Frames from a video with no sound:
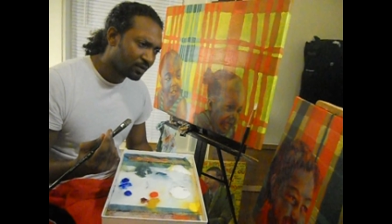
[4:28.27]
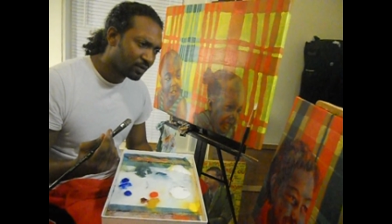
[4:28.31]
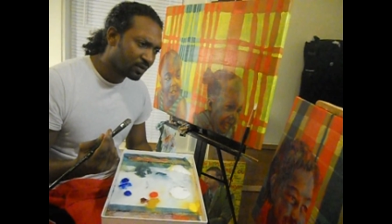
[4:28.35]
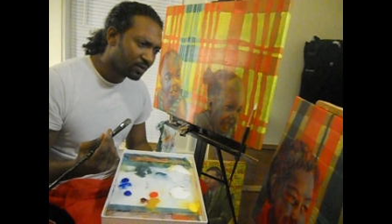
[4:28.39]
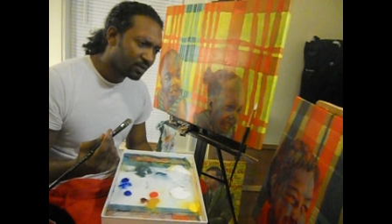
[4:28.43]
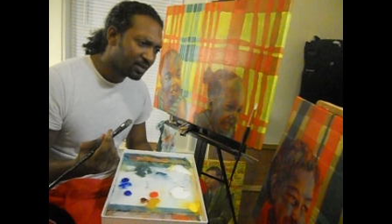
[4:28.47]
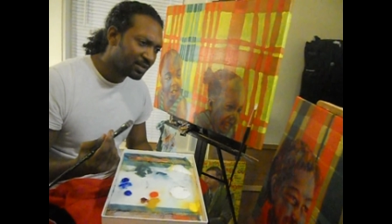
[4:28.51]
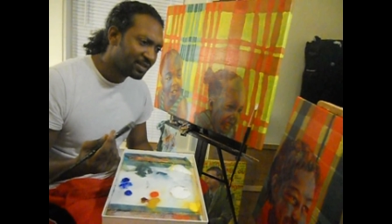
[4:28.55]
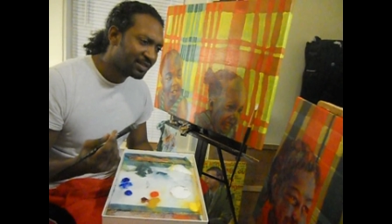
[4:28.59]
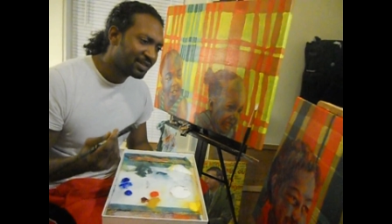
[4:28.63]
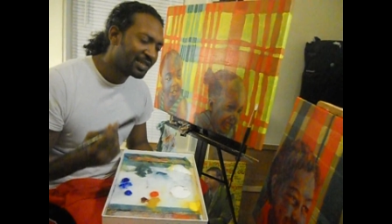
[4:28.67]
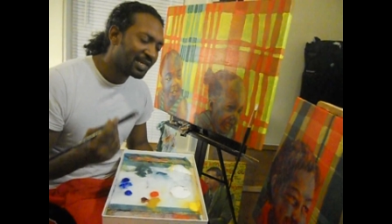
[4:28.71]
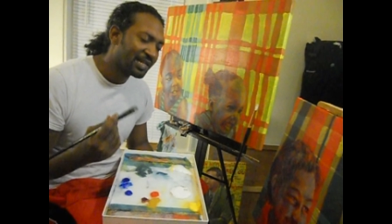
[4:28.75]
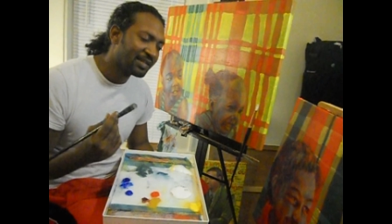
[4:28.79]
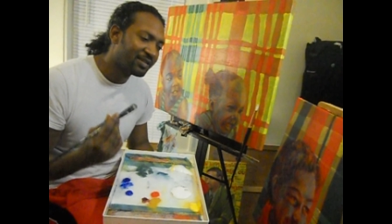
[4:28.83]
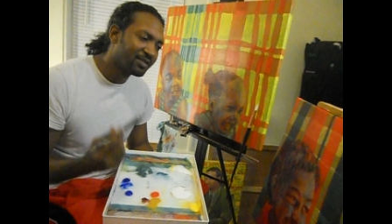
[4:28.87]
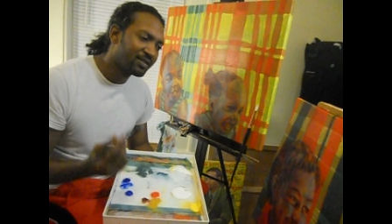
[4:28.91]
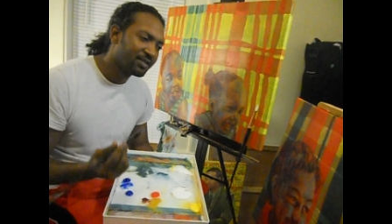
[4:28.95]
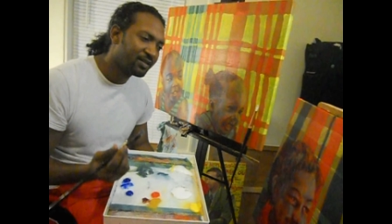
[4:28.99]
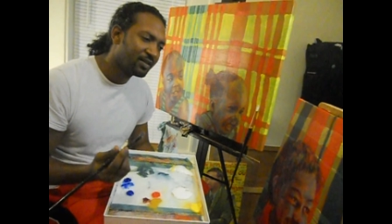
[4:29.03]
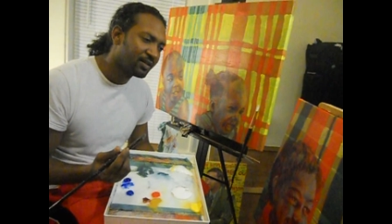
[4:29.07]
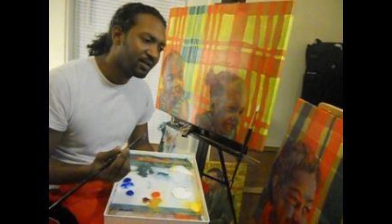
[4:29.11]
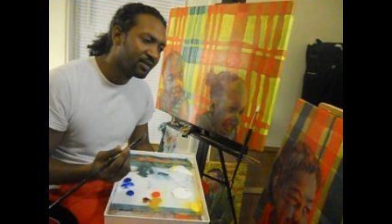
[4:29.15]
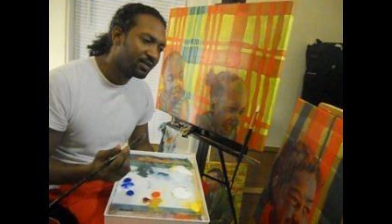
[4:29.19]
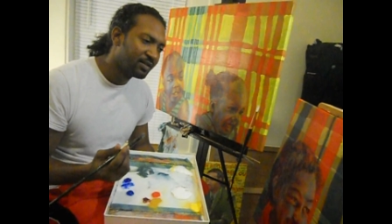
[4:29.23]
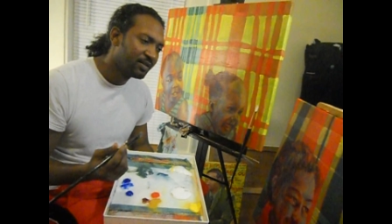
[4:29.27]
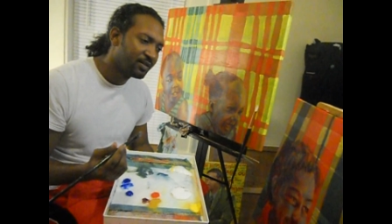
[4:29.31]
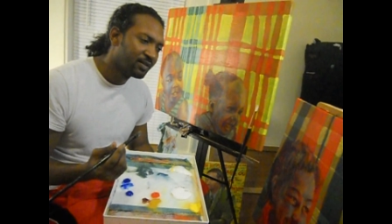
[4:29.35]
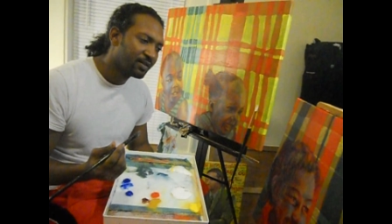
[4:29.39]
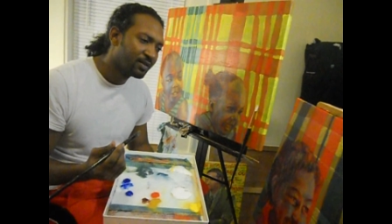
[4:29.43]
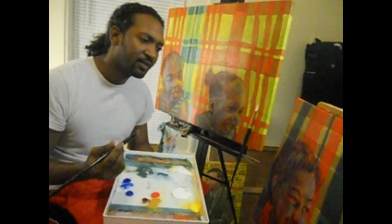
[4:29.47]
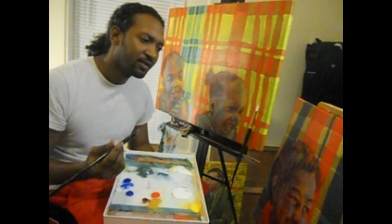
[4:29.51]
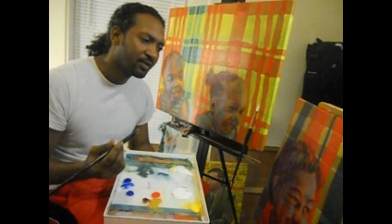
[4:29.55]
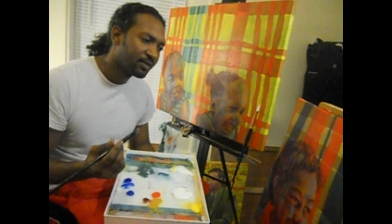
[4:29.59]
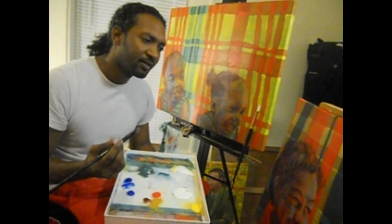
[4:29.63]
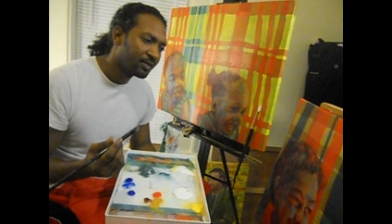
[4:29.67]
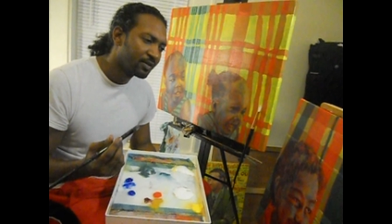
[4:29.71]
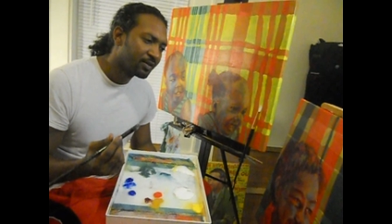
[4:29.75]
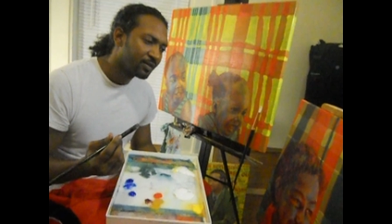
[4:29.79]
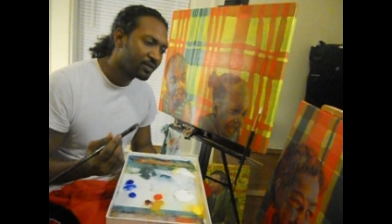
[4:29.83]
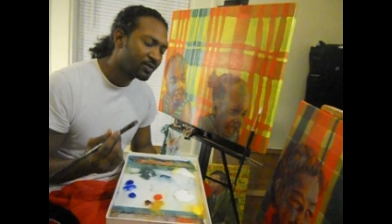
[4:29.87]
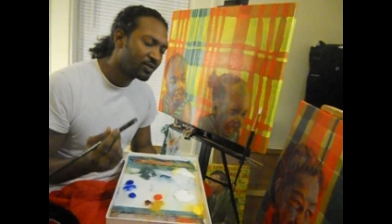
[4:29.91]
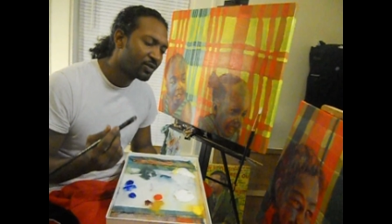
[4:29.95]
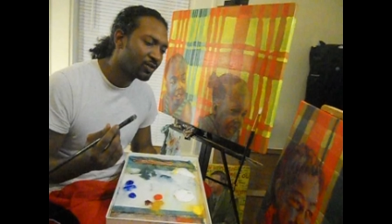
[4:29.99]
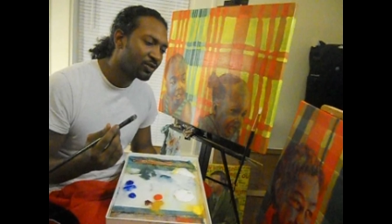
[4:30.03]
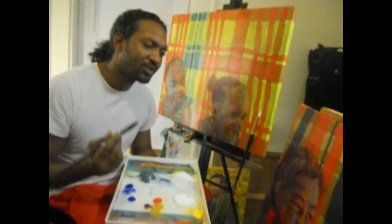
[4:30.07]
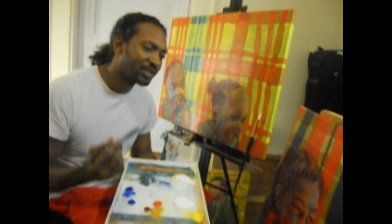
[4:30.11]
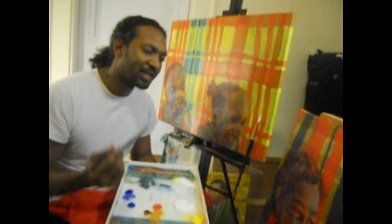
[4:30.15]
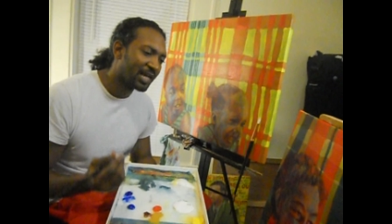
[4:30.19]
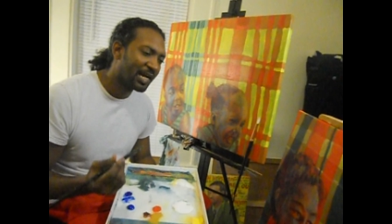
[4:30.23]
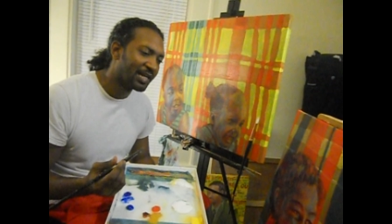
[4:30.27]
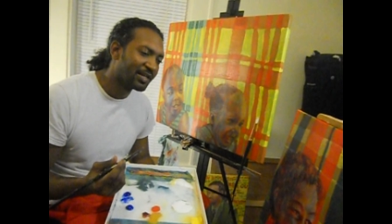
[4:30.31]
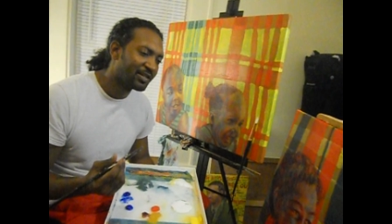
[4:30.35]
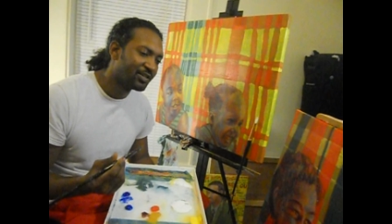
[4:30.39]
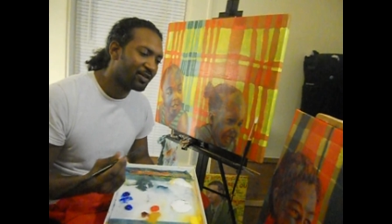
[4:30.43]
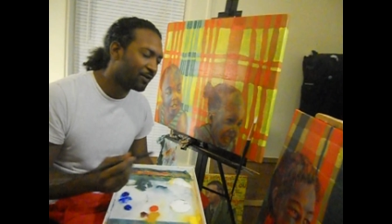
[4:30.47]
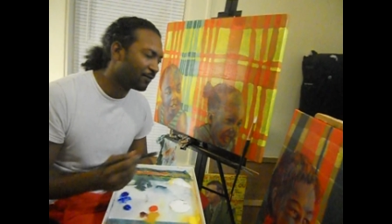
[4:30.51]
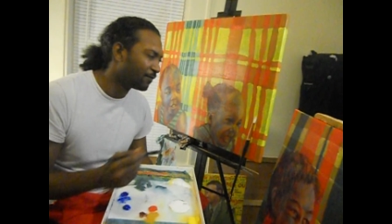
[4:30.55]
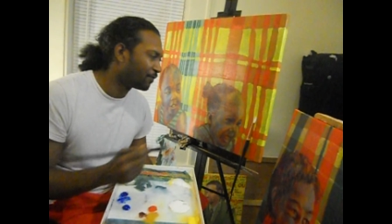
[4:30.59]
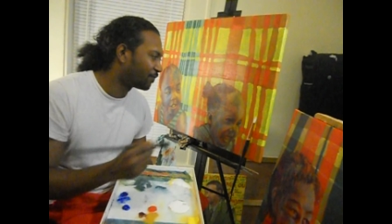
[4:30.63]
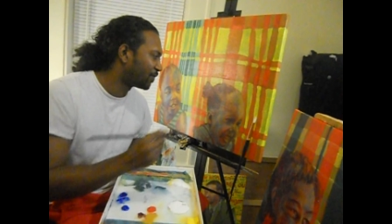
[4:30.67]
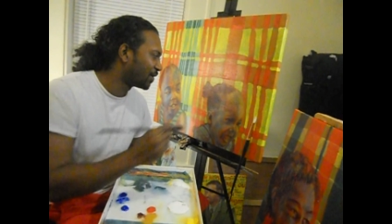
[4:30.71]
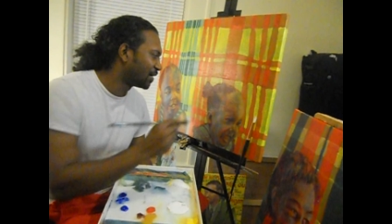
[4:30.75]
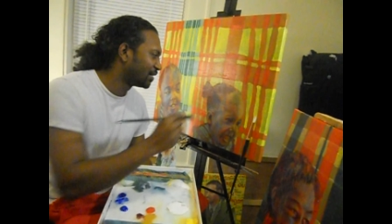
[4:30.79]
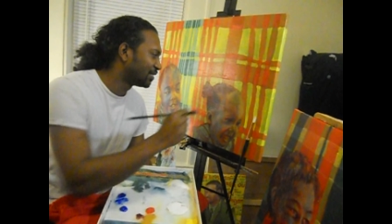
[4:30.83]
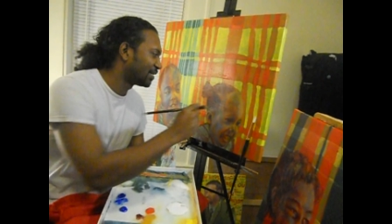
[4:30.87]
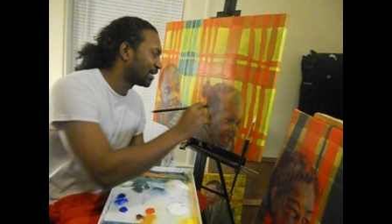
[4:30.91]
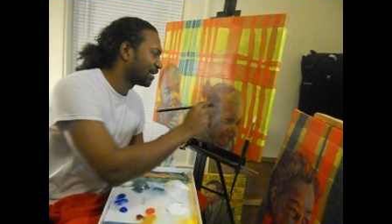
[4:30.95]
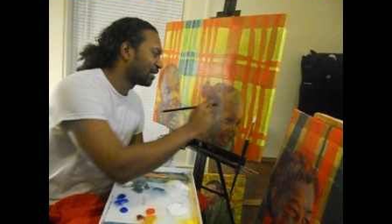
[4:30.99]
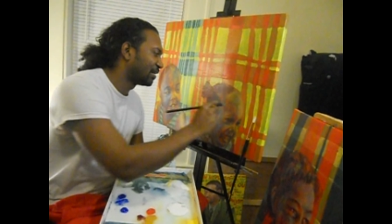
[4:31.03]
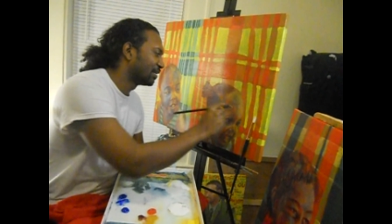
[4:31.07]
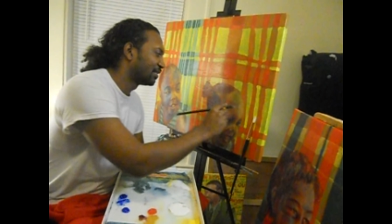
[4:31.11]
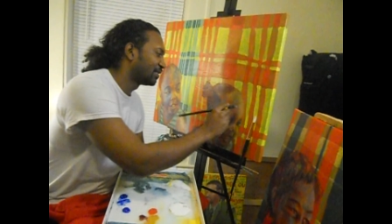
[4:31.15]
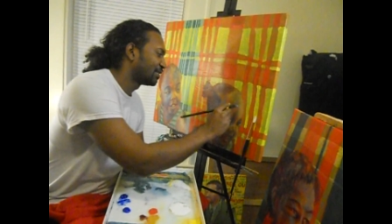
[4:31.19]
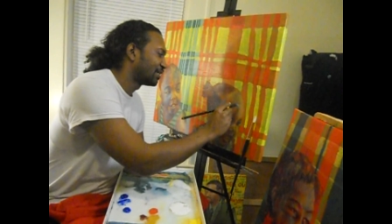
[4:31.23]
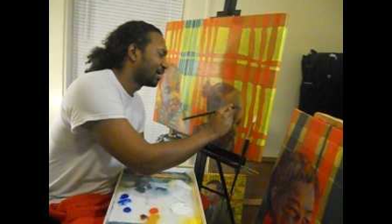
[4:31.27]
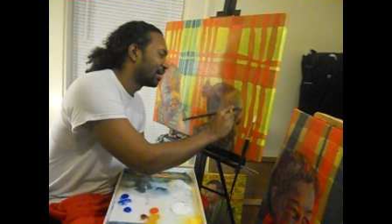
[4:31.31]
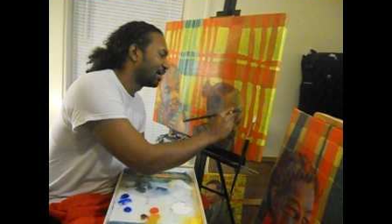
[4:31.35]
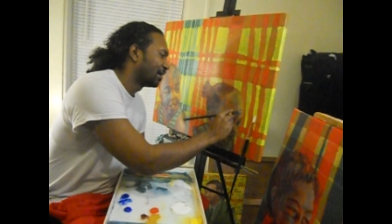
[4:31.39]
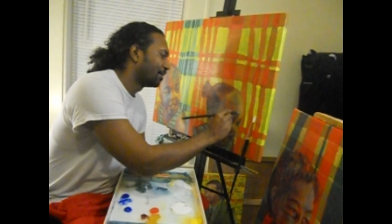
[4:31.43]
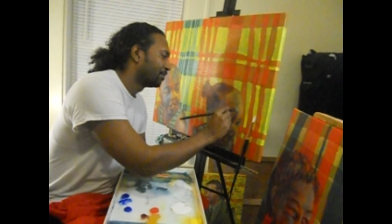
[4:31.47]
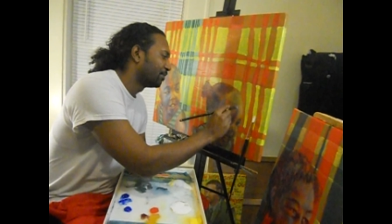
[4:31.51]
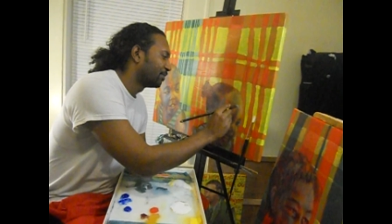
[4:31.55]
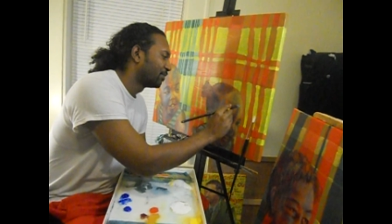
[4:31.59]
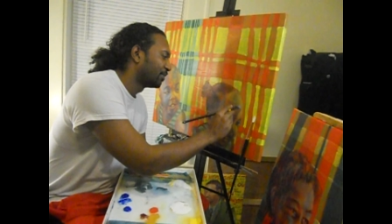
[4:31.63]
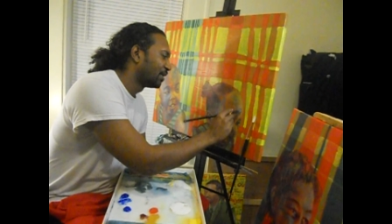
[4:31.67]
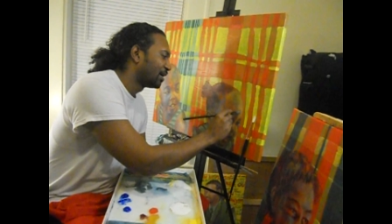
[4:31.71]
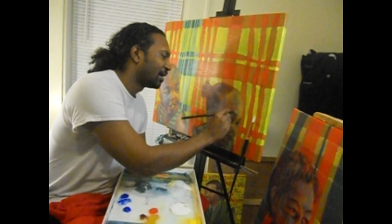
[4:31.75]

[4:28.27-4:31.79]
censored society of France at the time.